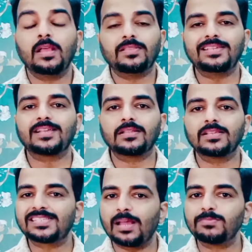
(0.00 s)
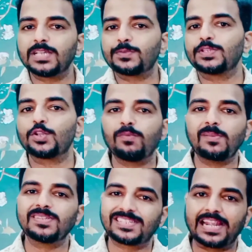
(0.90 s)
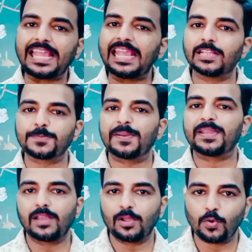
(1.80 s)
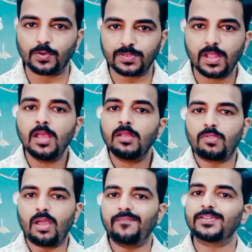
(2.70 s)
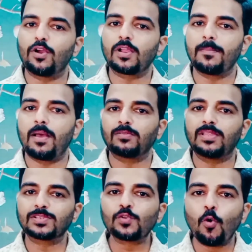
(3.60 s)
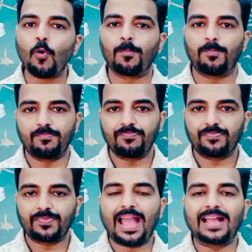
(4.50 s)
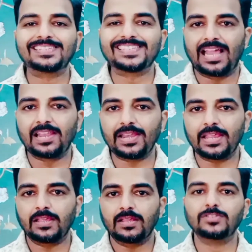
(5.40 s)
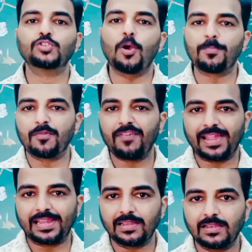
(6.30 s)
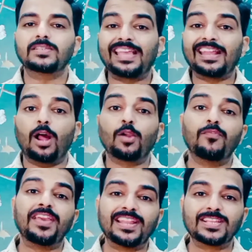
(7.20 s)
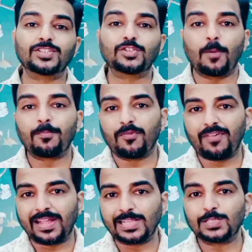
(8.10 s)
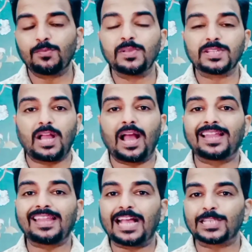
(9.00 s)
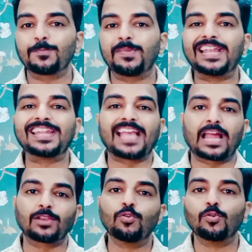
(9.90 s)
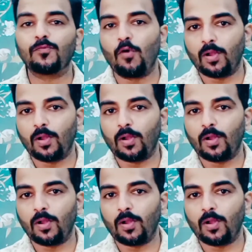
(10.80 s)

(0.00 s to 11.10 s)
These are the subjects which you will be studying in this particular course. Now if we talk about the scope and salary and job profile, are various job profiles which an aspirant can go for.